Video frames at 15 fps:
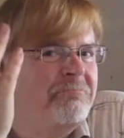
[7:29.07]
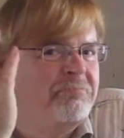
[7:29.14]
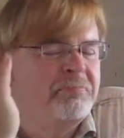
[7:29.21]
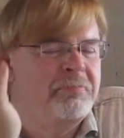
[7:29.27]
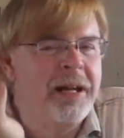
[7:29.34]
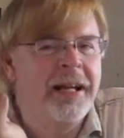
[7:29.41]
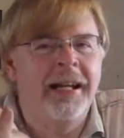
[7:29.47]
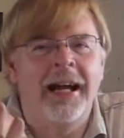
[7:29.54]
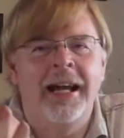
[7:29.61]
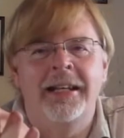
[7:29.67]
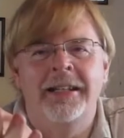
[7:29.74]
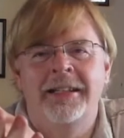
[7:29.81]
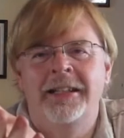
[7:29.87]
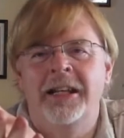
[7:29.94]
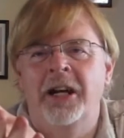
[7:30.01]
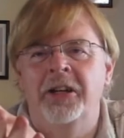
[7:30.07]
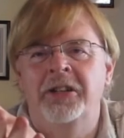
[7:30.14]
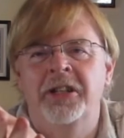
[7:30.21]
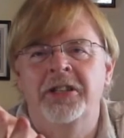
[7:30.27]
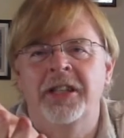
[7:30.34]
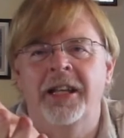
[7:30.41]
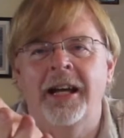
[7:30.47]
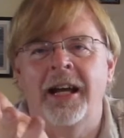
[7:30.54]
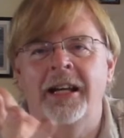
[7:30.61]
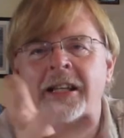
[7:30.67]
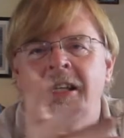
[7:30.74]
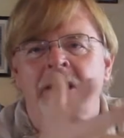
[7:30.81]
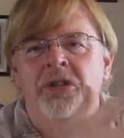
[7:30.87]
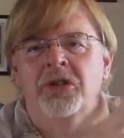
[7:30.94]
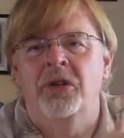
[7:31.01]
big artistic
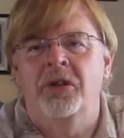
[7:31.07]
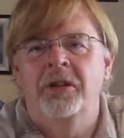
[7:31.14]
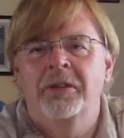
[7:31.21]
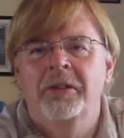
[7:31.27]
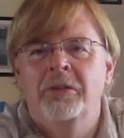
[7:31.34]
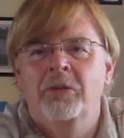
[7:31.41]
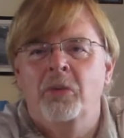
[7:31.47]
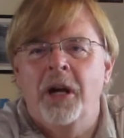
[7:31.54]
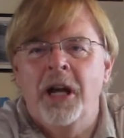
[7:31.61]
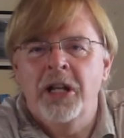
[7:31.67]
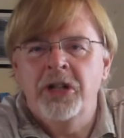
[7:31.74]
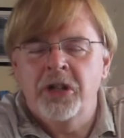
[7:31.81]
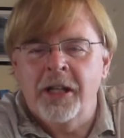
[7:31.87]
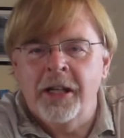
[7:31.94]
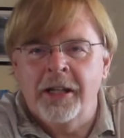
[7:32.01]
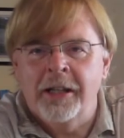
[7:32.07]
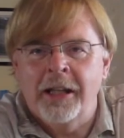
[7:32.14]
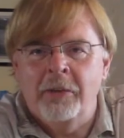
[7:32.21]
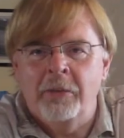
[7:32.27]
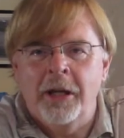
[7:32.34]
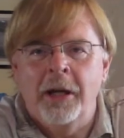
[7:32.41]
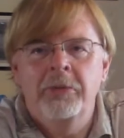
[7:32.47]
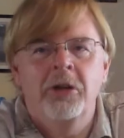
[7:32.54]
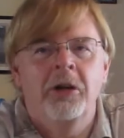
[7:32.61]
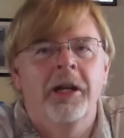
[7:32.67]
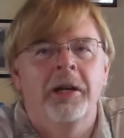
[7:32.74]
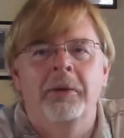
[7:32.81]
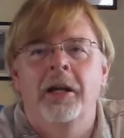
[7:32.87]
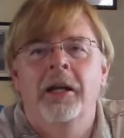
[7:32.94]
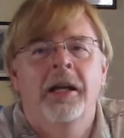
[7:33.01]
ideas or were educated in that way. I'm
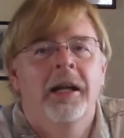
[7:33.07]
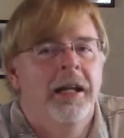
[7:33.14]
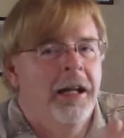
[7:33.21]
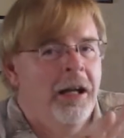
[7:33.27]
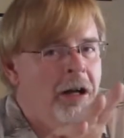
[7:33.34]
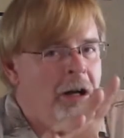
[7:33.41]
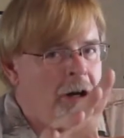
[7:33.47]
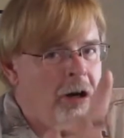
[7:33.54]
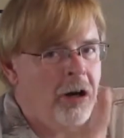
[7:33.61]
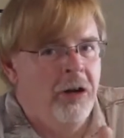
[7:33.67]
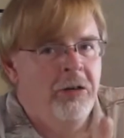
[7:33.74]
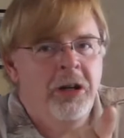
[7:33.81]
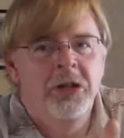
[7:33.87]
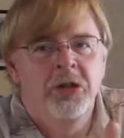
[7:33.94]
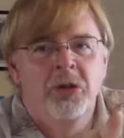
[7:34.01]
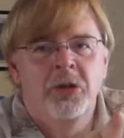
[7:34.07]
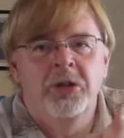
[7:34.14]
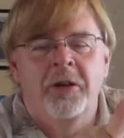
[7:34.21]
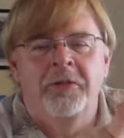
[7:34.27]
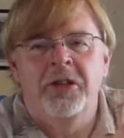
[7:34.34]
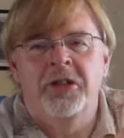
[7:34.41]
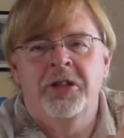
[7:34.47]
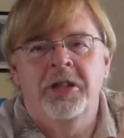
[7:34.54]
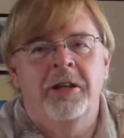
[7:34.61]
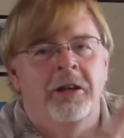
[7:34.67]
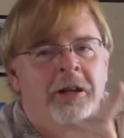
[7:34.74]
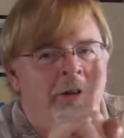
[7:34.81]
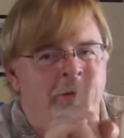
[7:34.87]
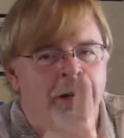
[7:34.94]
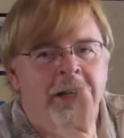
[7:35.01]
talking about ordinary Joes off the street
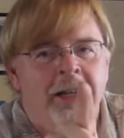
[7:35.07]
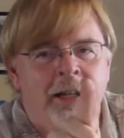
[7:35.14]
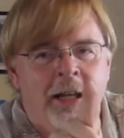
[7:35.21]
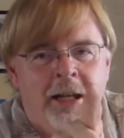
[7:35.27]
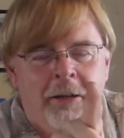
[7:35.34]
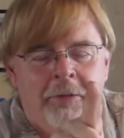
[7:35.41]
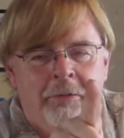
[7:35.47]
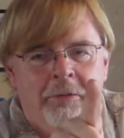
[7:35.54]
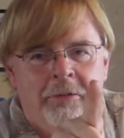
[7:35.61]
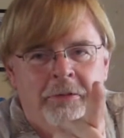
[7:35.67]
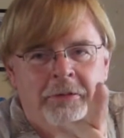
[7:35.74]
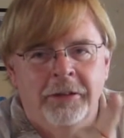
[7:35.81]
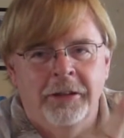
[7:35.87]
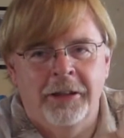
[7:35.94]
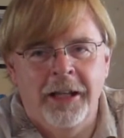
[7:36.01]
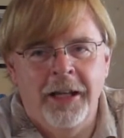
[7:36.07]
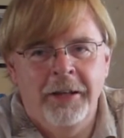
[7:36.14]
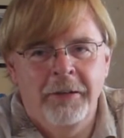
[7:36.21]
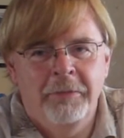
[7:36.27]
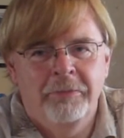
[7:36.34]
on a rainy day. Okay?